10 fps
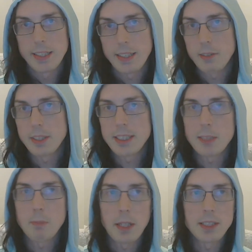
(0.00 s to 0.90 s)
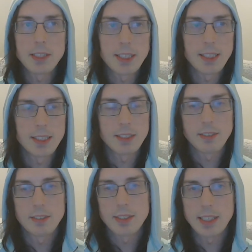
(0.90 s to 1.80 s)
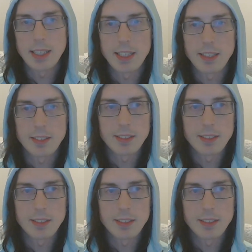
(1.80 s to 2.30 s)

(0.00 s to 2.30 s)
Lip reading: there was this person that